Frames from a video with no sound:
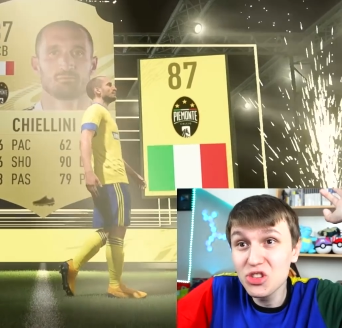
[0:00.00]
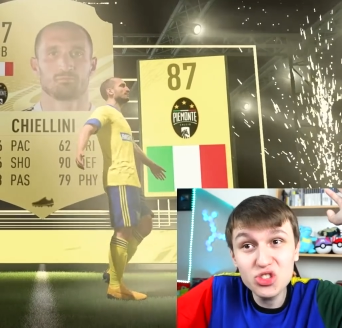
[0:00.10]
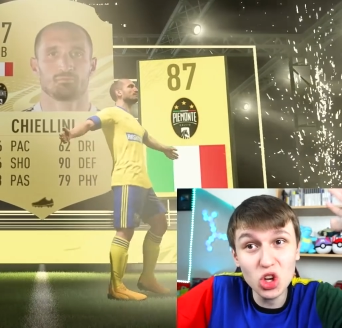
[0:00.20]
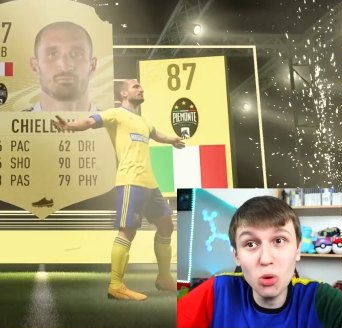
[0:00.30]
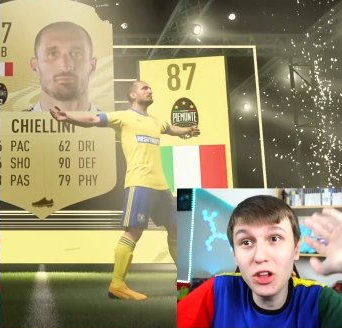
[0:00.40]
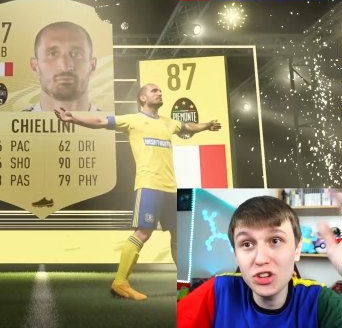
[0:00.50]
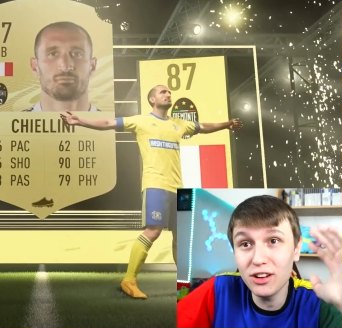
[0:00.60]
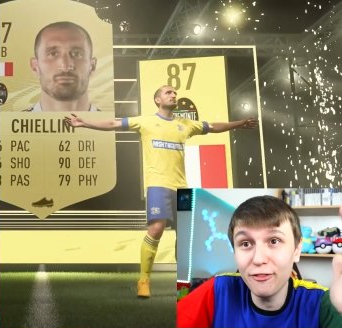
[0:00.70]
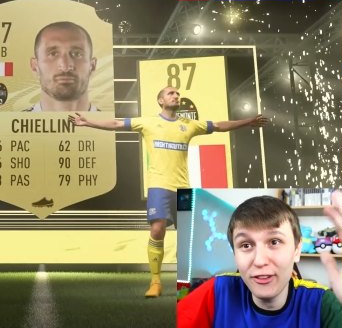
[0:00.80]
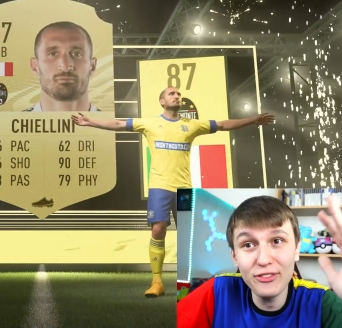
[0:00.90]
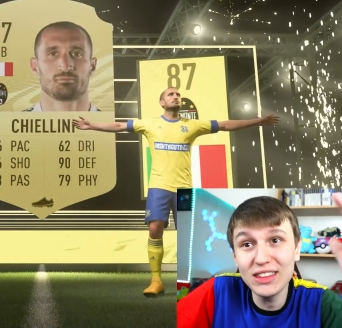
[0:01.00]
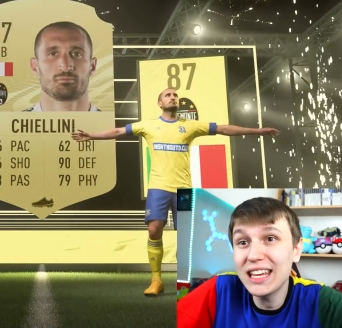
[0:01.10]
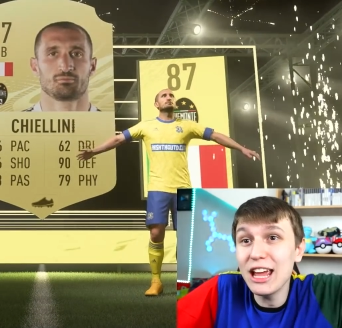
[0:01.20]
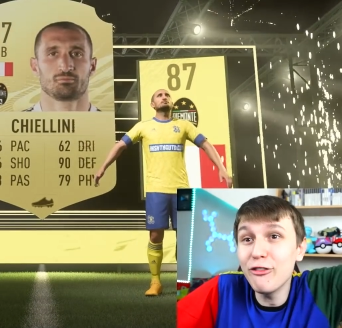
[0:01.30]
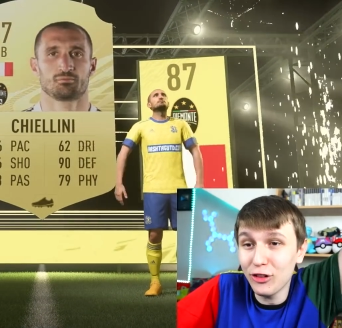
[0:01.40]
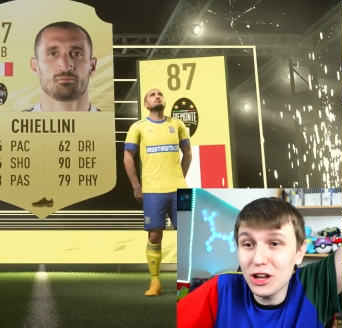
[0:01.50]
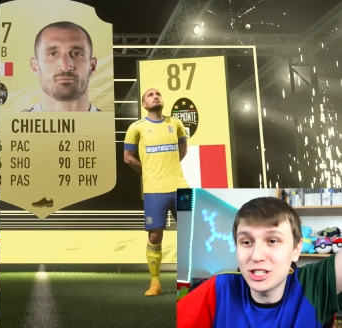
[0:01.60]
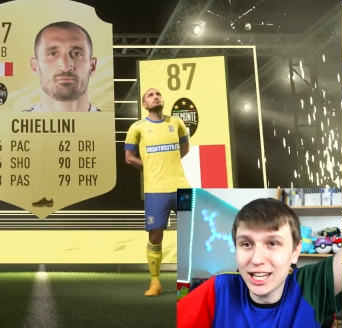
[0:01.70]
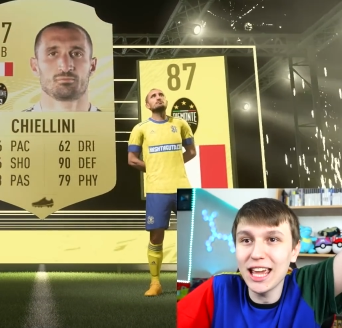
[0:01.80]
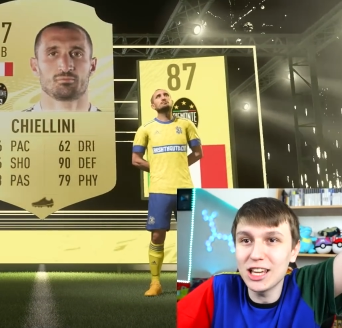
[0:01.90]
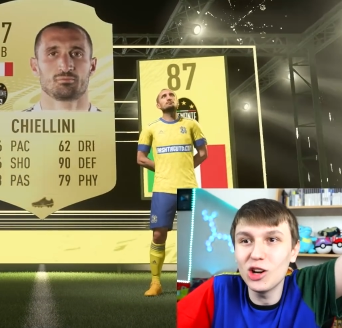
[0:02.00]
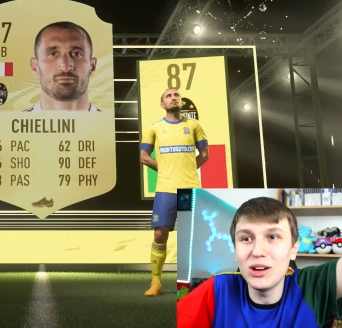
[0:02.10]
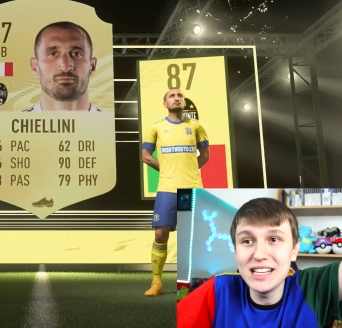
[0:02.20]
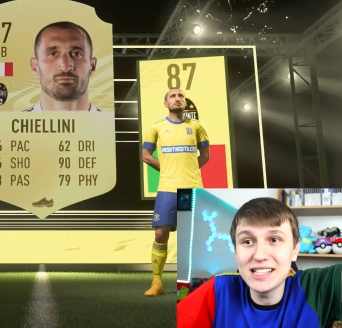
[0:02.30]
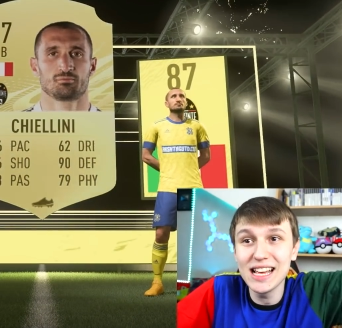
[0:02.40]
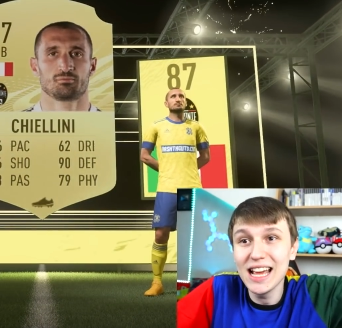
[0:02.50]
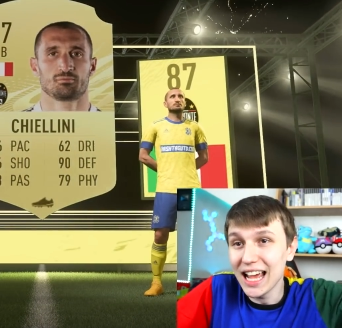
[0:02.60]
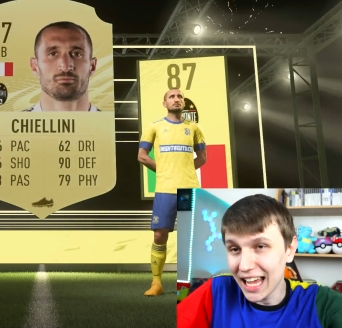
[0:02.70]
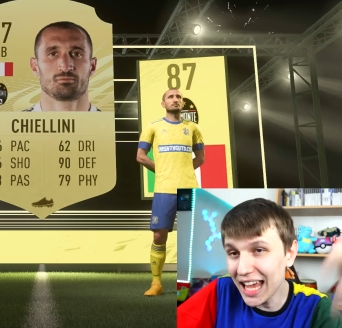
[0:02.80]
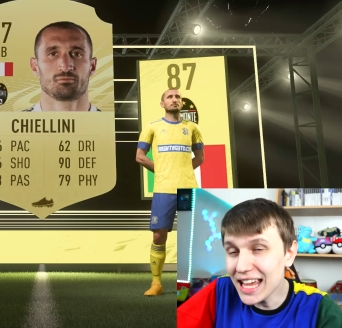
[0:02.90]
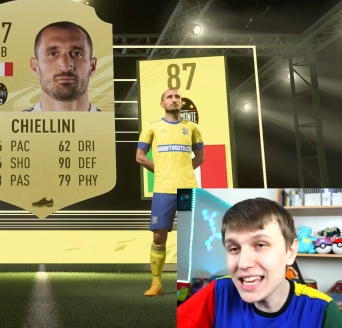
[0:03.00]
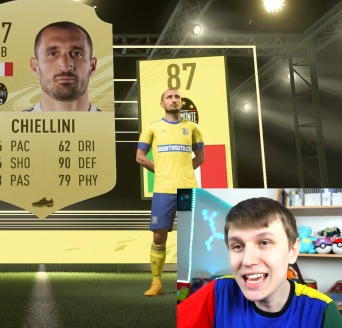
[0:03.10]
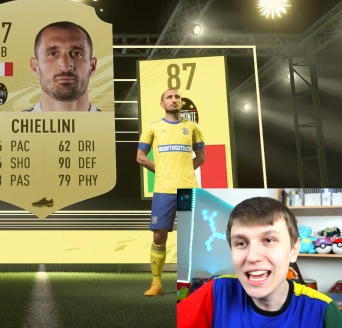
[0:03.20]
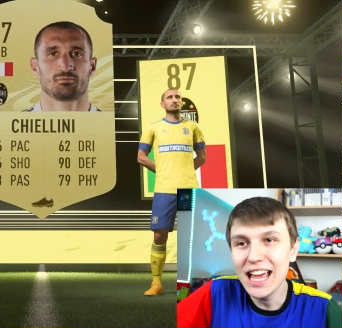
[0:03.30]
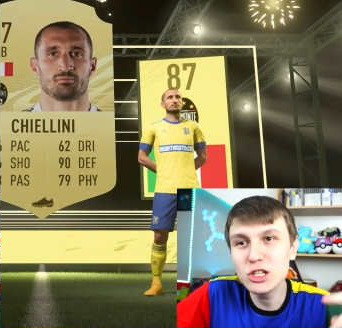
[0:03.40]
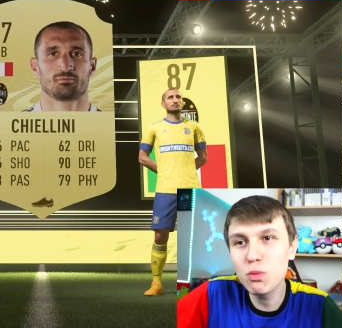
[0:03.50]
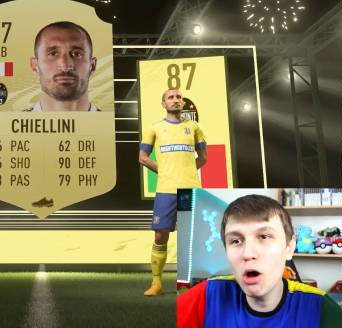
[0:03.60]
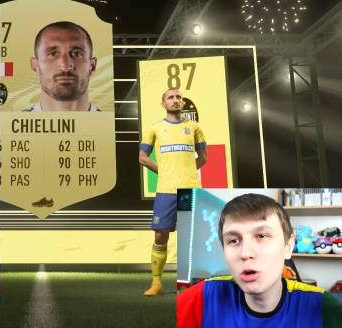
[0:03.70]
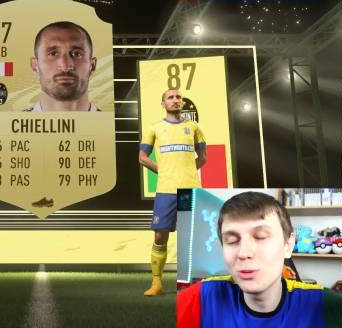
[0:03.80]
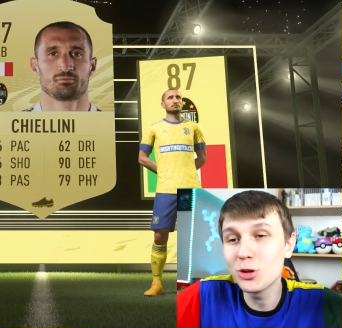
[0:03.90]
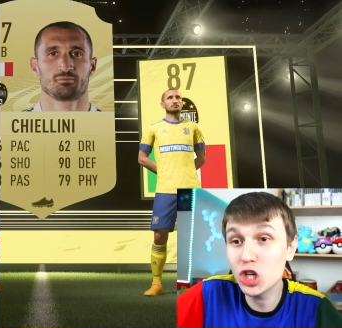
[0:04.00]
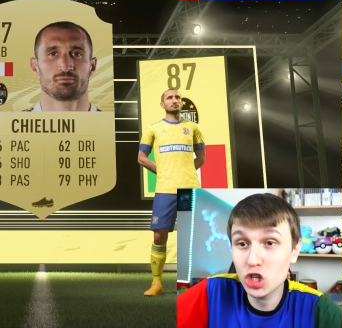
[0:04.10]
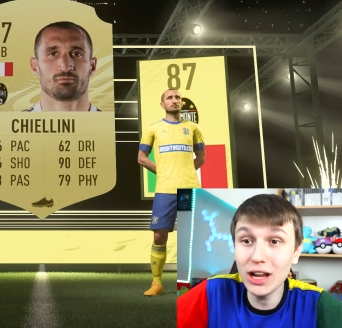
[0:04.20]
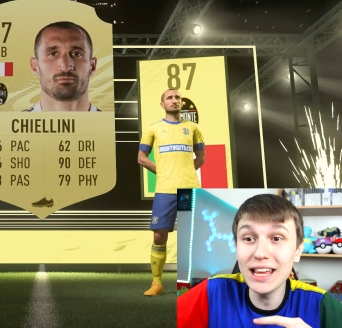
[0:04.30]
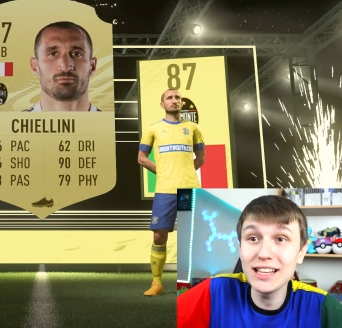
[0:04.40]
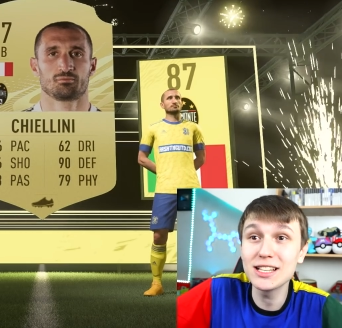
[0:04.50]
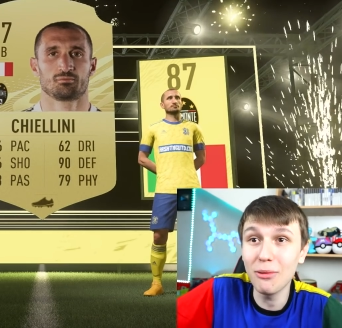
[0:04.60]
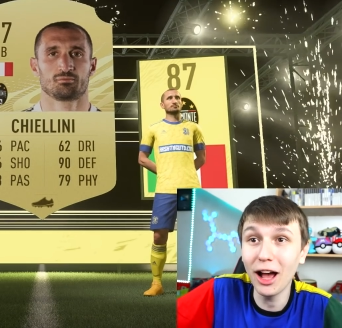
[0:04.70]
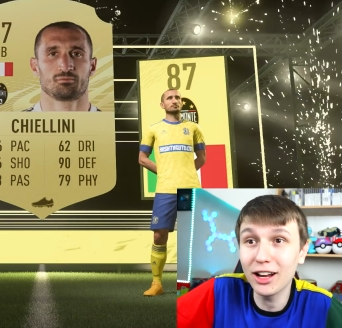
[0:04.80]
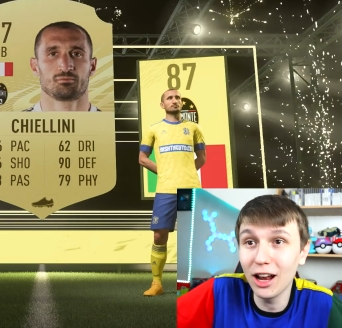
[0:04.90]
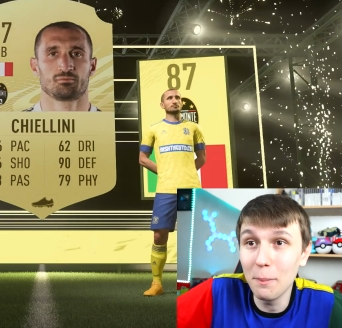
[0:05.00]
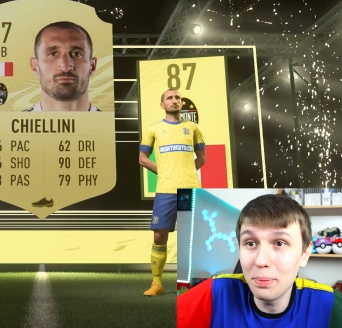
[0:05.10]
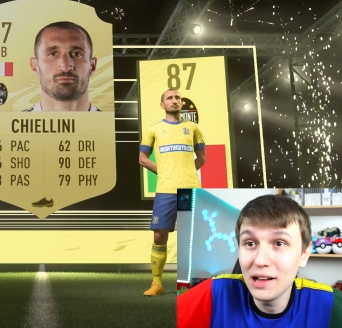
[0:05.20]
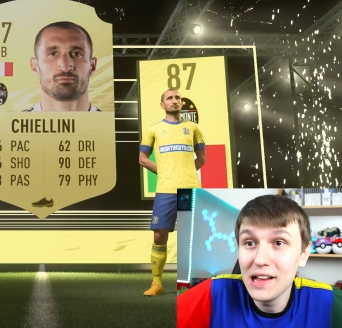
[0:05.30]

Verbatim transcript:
Speaker 1: 250k, 300k coins, he is welcomed straight into my club.